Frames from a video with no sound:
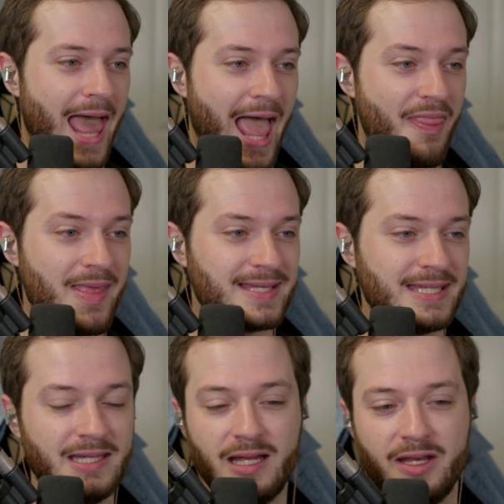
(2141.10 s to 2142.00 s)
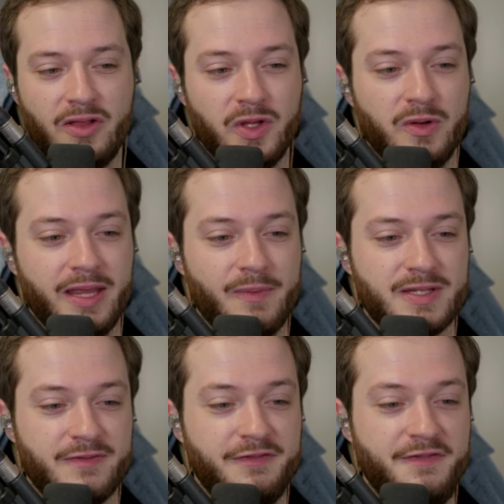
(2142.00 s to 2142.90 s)
And this is another unit that
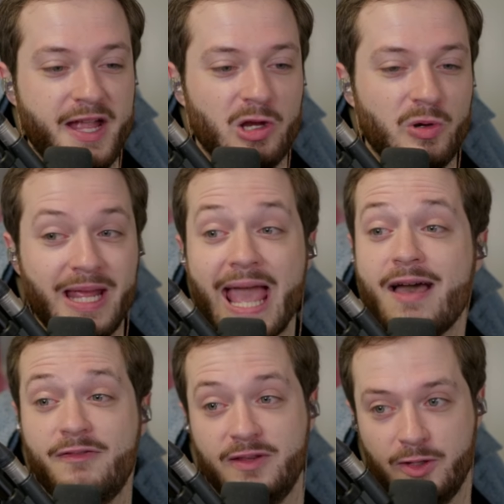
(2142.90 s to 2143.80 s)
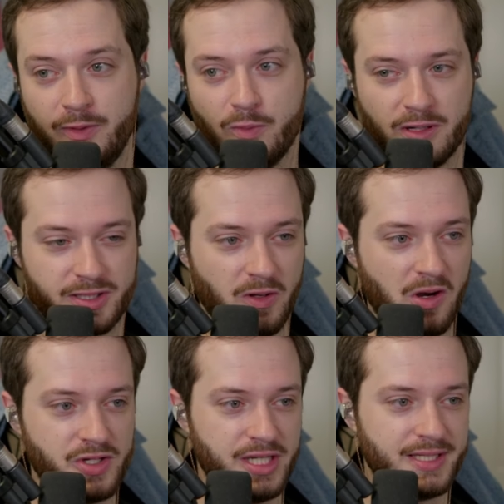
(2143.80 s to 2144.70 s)
was very heavily reworked. So
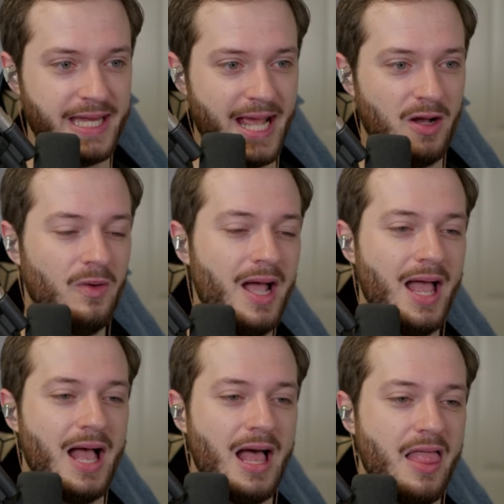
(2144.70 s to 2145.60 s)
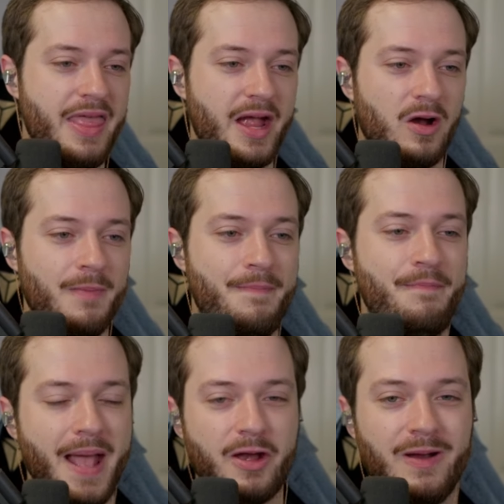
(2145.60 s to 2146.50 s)
Argents now, they are
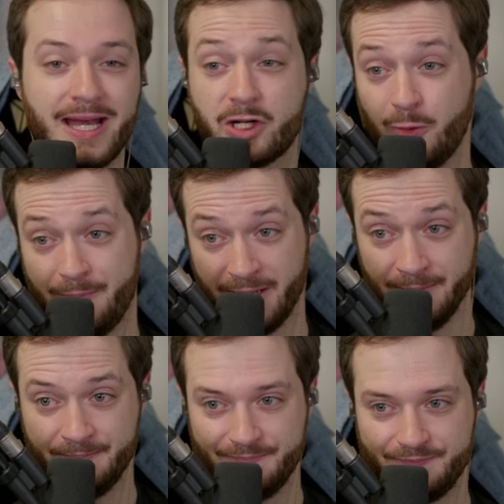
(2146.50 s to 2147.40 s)
better at creeping.